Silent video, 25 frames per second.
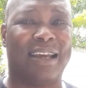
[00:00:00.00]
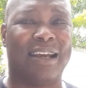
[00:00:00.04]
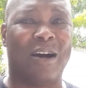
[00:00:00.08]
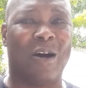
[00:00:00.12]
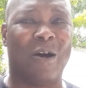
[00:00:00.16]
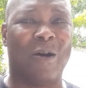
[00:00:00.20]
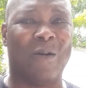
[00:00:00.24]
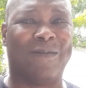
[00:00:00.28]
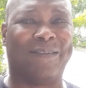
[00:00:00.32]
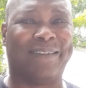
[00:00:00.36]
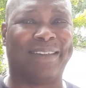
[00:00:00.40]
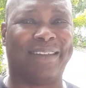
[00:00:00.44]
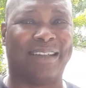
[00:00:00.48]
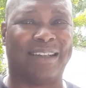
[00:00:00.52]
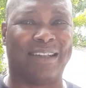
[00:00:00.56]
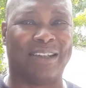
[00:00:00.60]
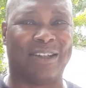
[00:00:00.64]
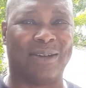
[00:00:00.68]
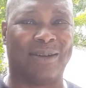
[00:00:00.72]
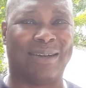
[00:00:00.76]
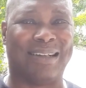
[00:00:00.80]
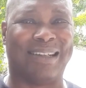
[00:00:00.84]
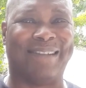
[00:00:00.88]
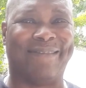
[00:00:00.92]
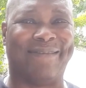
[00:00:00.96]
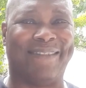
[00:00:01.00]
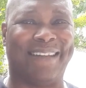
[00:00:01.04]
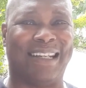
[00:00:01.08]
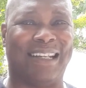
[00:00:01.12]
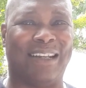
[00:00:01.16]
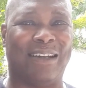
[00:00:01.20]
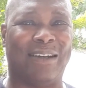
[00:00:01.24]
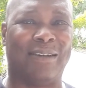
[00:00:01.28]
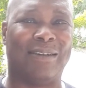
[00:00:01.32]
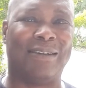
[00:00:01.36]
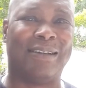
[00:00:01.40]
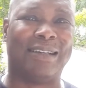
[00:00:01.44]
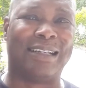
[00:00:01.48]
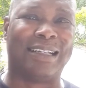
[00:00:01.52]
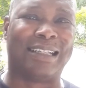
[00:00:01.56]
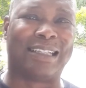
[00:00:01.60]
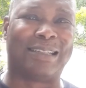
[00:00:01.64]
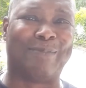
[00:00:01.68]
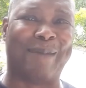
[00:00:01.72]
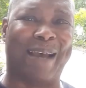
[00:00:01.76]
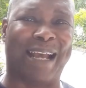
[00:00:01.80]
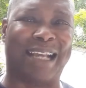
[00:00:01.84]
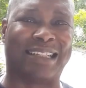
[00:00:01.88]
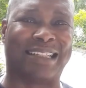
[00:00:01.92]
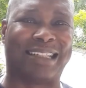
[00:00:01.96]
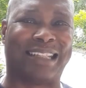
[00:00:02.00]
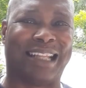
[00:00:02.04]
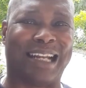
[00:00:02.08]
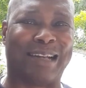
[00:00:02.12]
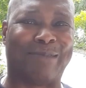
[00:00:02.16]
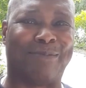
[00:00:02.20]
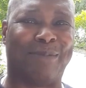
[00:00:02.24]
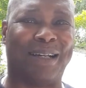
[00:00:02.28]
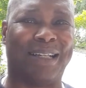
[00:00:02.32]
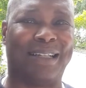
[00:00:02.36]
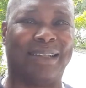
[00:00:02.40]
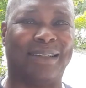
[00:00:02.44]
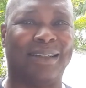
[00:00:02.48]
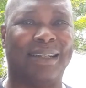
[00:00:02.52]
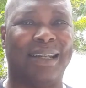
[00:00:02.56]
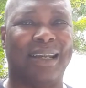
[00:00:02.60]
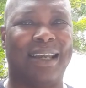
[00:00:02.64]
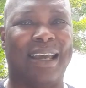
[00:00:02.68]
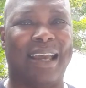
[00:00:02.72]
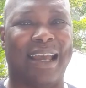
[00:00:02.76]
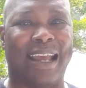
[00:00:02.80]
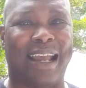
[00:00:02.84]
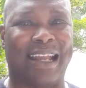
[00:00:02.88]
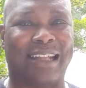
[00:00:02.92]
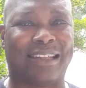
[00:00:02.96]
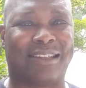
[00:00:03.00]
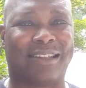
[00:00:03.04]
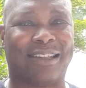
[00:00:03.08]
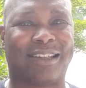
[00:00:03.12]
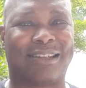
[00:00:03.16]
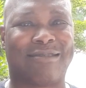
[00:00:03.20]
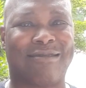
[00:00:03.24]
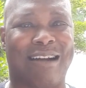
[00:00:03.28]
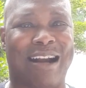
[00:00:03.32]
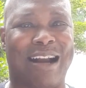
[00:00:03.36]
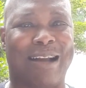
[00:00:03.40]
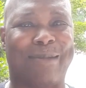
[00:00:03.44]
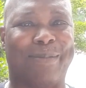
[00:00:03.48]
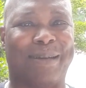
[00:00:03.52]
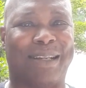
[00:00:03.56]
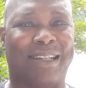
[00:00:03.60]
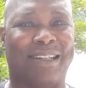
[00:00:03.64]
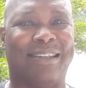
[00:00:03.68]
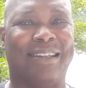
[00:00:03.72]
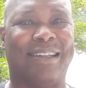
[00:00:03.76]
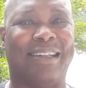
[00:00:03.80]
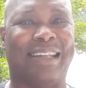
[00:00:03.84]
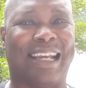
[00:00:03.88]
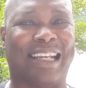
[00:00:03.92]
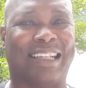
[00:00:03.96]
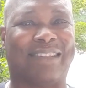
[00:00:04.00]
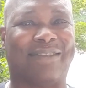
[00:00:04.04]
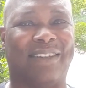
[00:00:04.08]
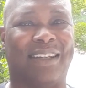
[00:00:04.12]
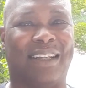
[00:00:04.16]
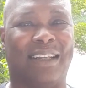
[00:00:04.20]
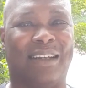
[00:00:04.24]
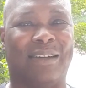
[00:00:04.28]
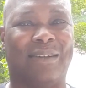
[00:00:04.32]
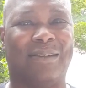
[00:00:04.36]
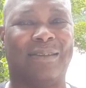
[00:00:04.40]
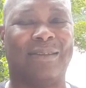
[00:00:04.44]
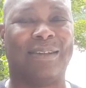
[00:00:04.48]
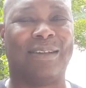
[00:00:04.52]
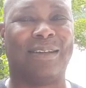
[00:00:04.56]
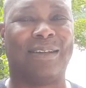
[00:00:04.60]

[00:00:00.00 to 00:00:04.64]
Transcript: hopefully you enjoyed the video smash the like button and subscribe until next video